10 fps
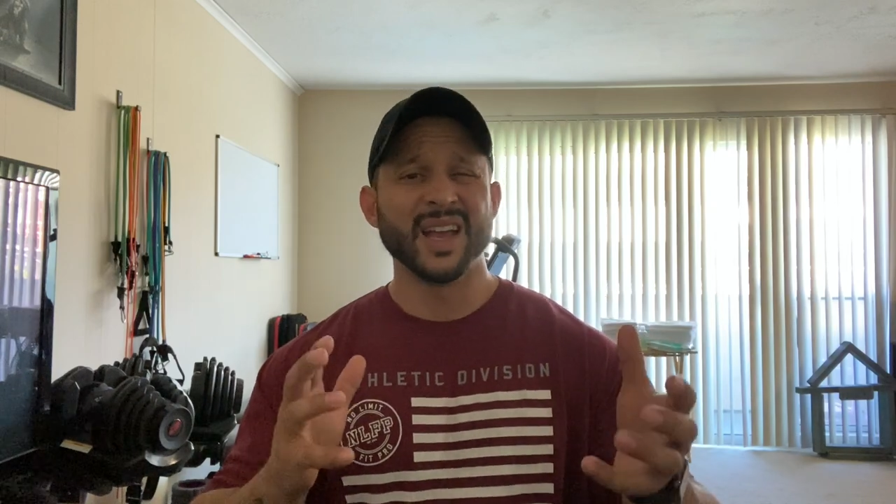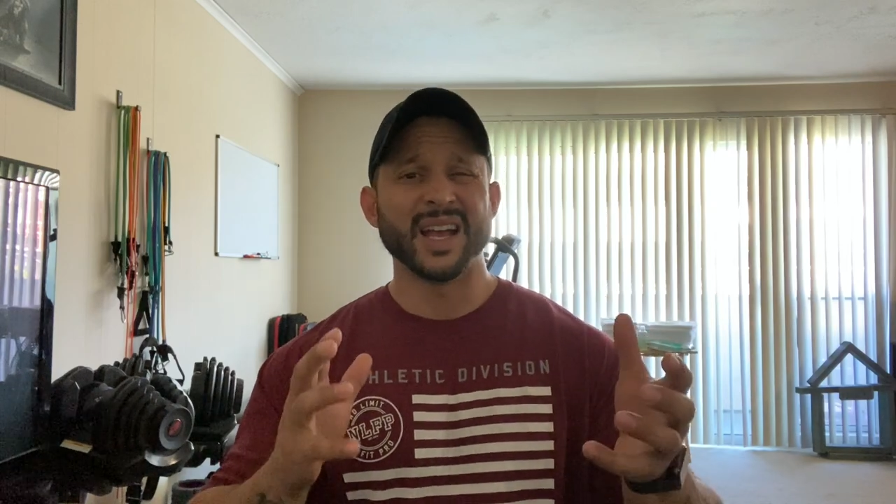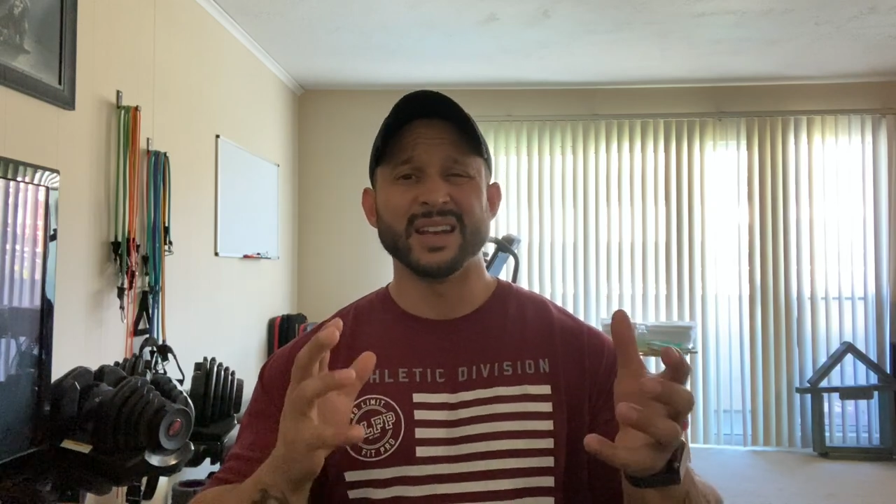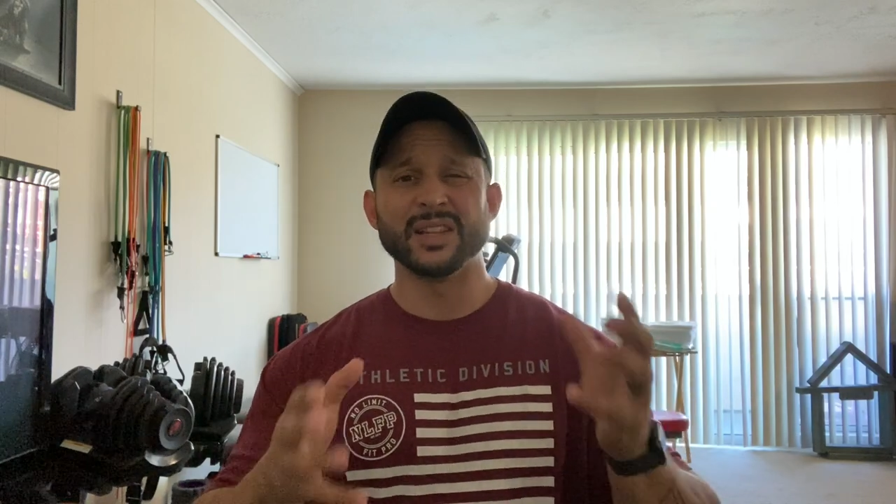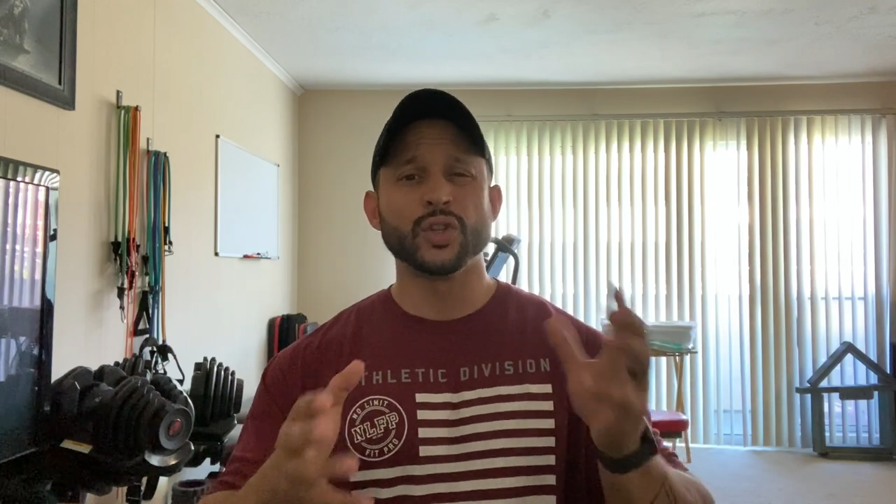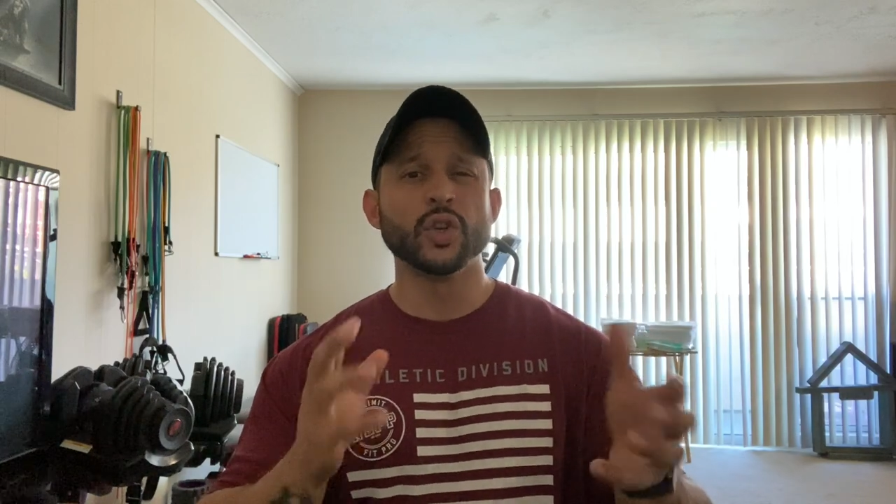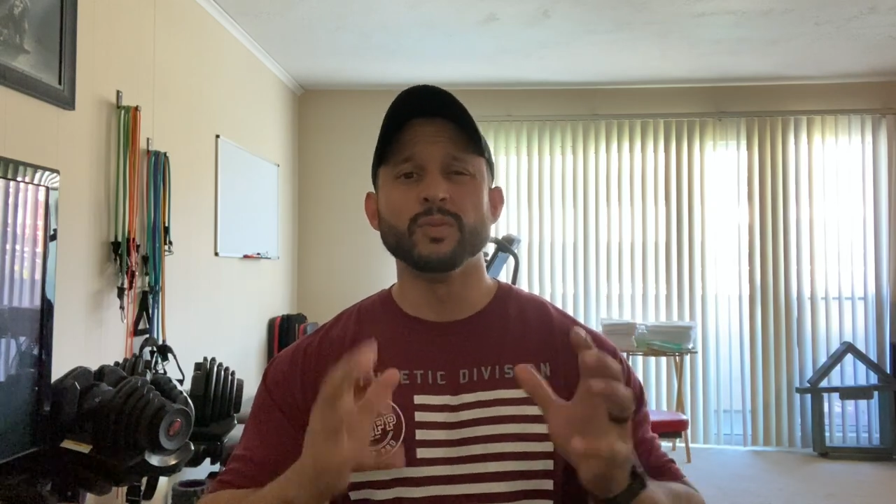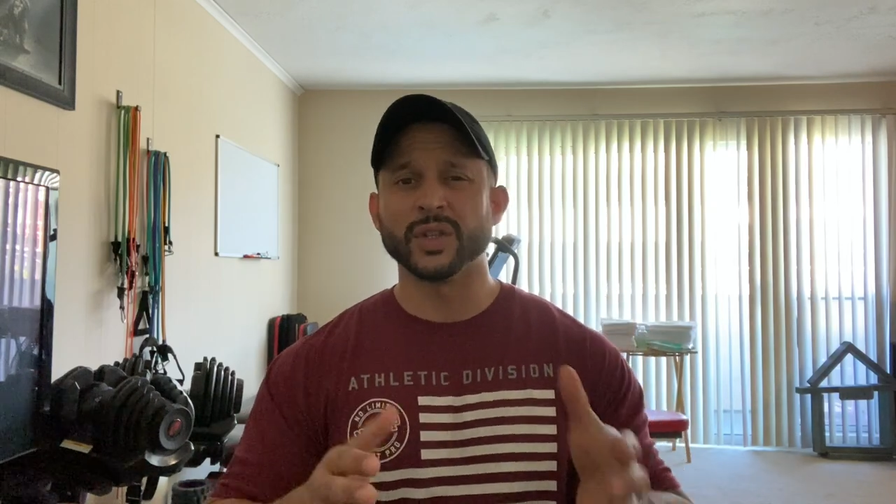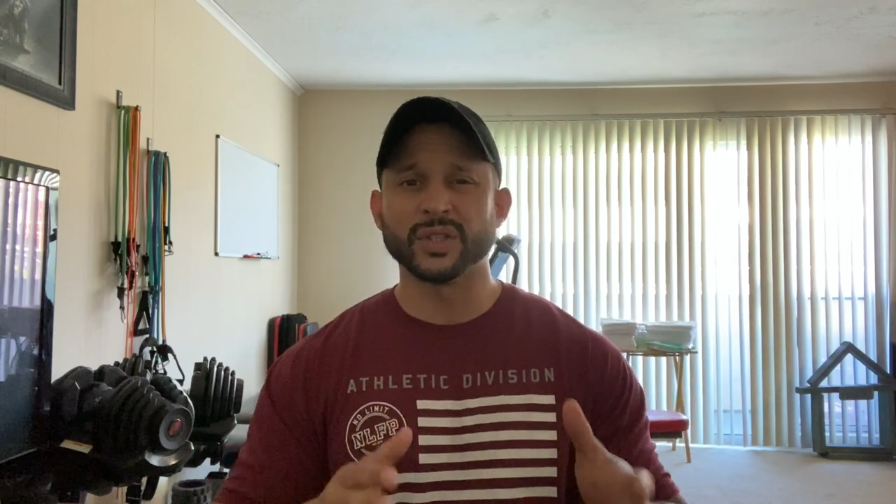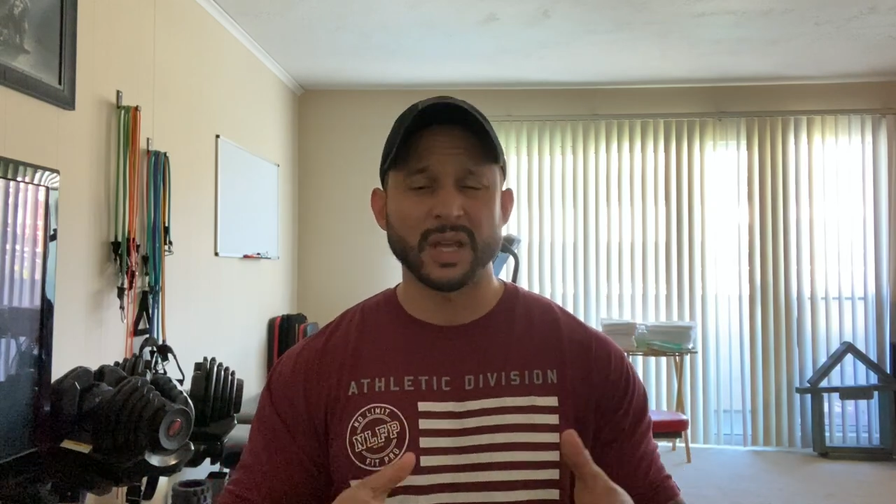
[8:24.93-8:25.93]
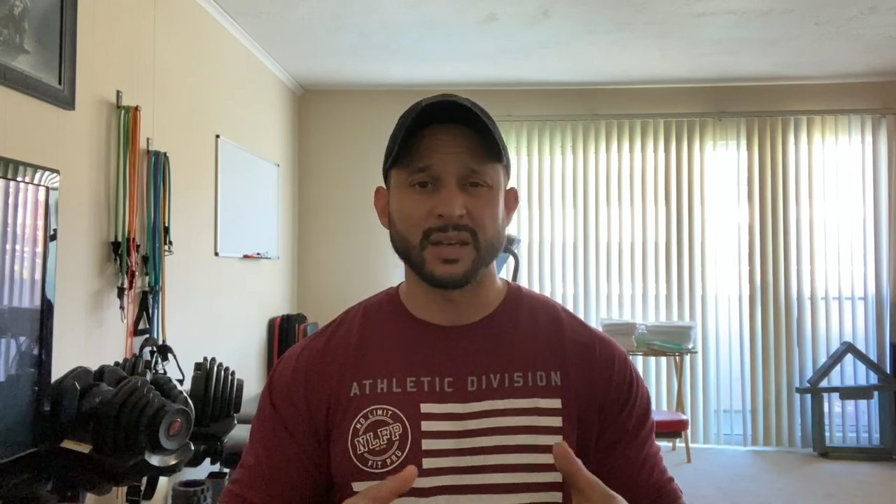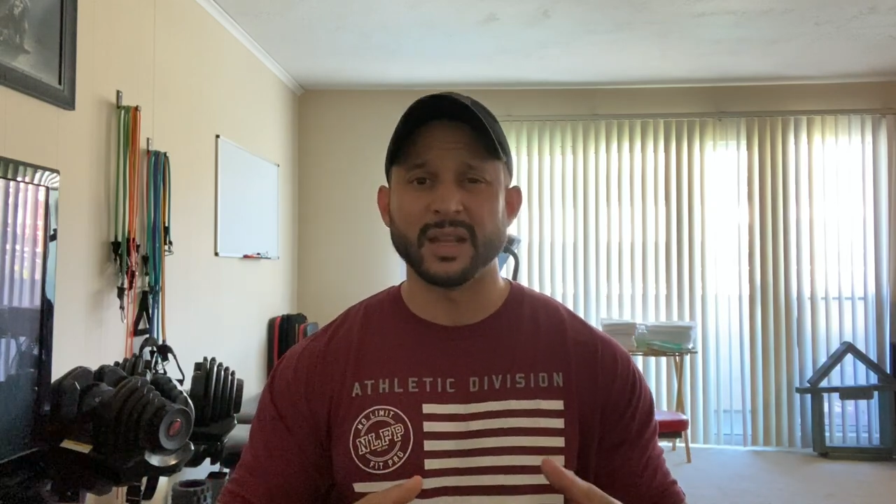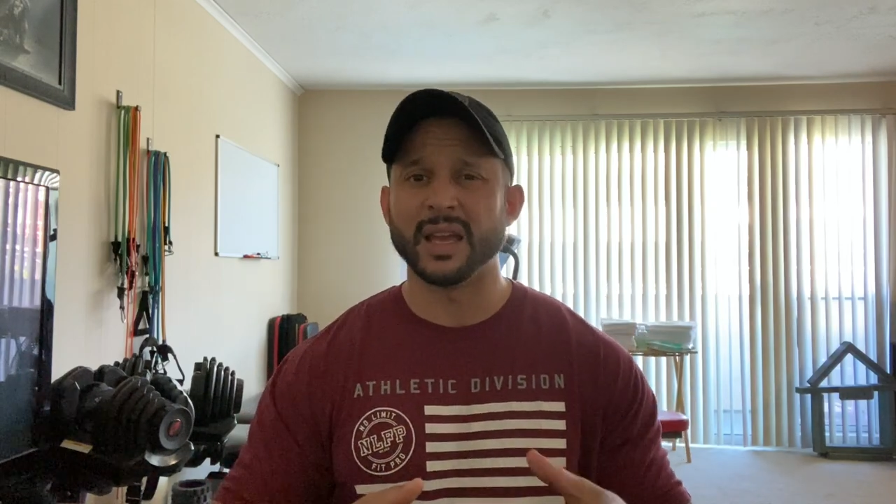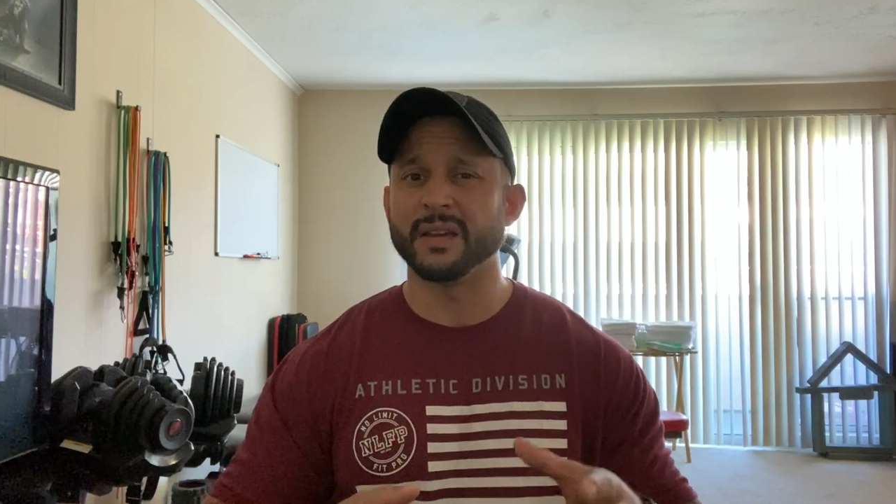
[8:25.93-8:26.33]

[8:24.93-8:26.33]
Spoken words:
I did too much that day.